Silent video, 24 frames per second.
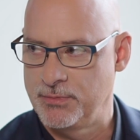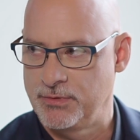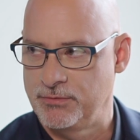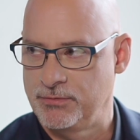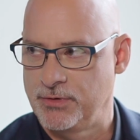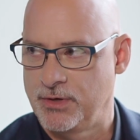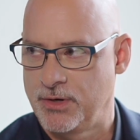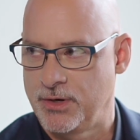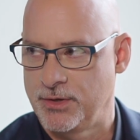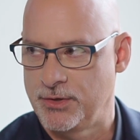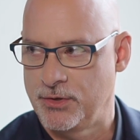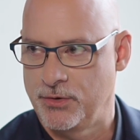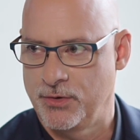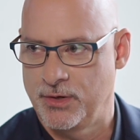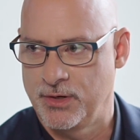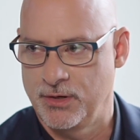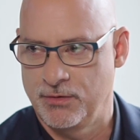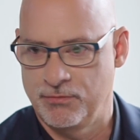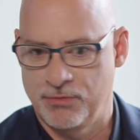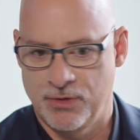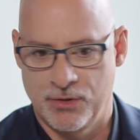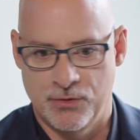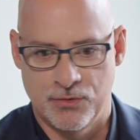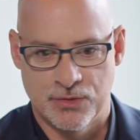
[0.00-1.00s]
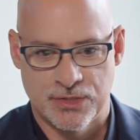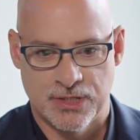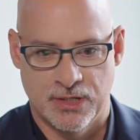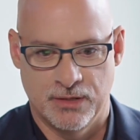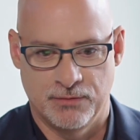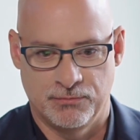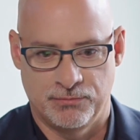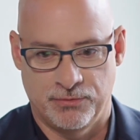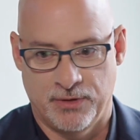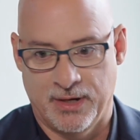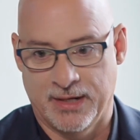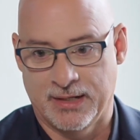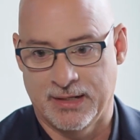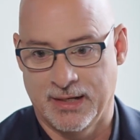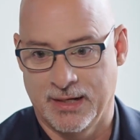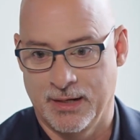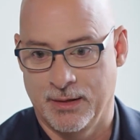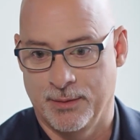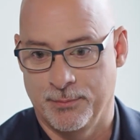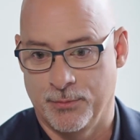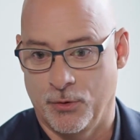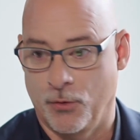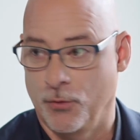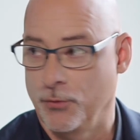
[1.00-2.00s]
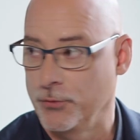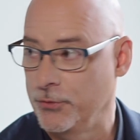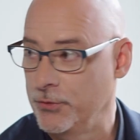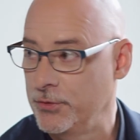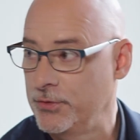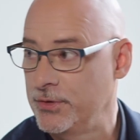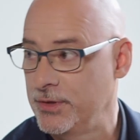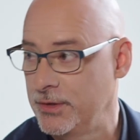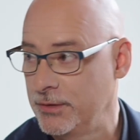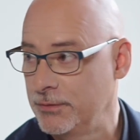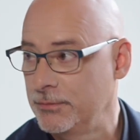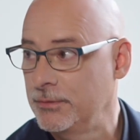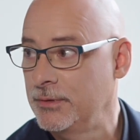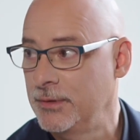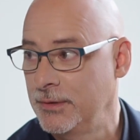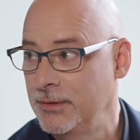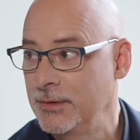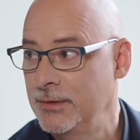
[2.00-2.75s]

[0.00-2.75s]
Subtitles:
of your other interviews, and frankly, I'm older than